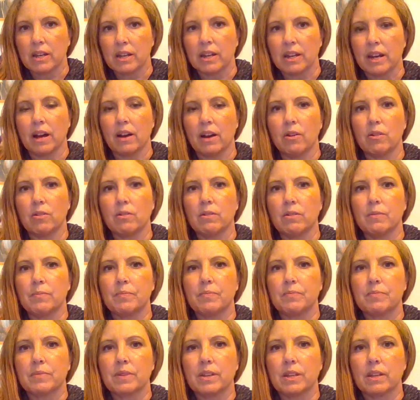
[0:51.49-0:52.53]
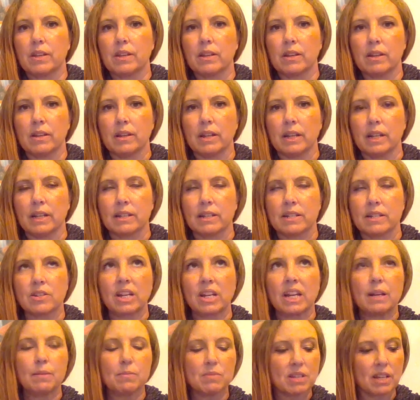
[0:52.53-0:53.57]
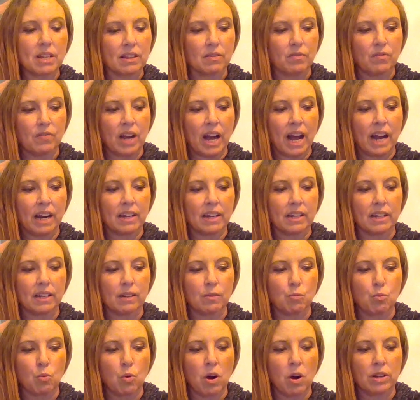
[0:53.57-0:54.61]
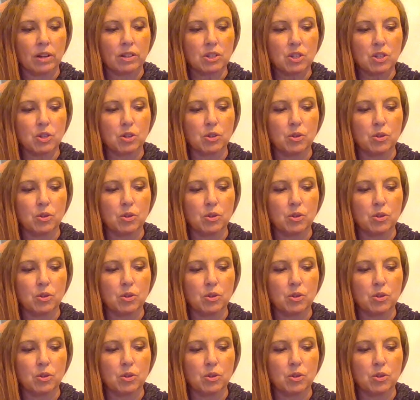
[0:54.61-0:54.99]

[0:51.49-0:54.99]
Now, it seems that the Vatican wants